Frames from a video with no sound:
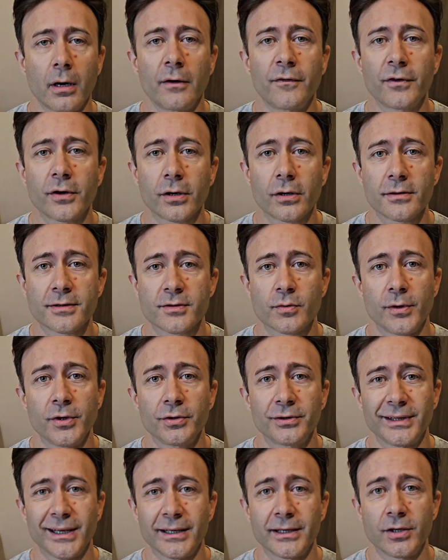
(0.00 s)
Of course, when
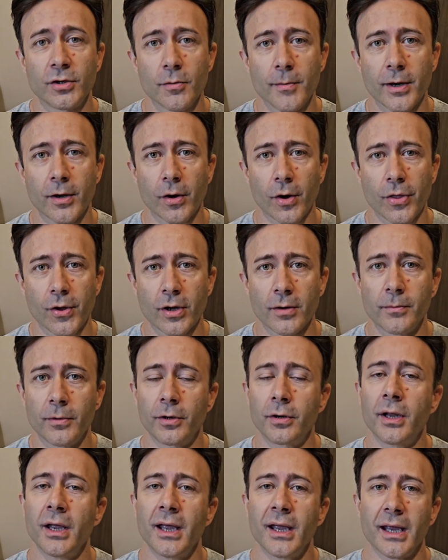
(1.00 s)
you take human growth
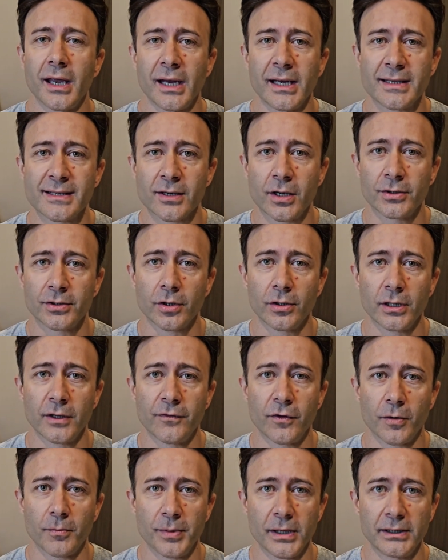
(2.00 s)
hormone, it's not only
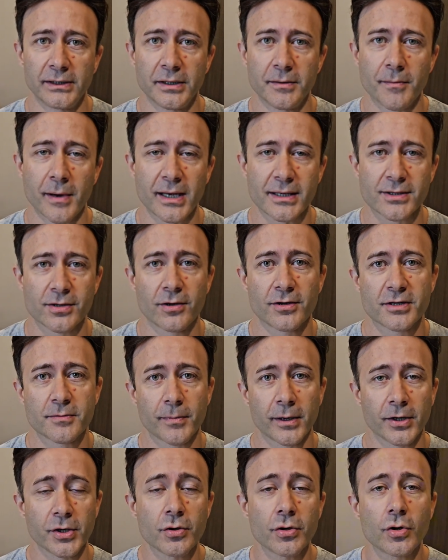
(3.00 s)
for building muscles,
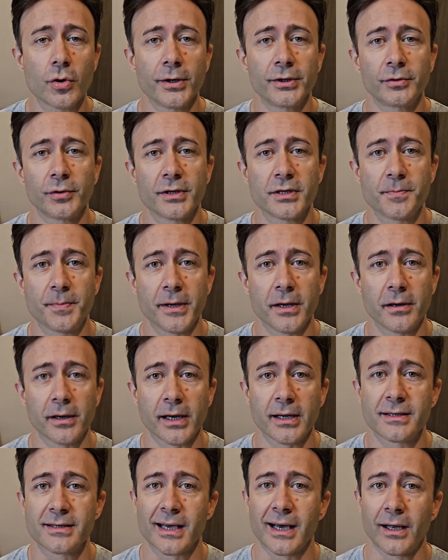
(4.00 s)
but you're going to
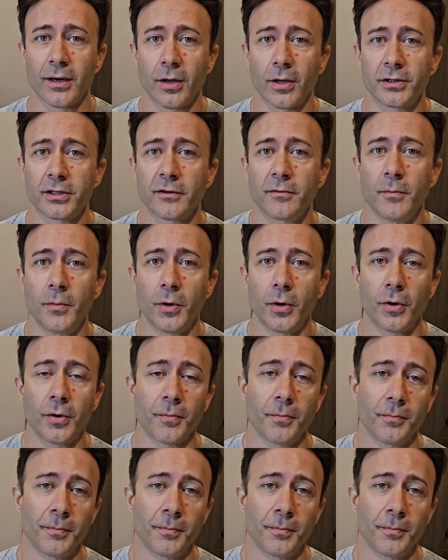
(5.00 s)
experience a lot of more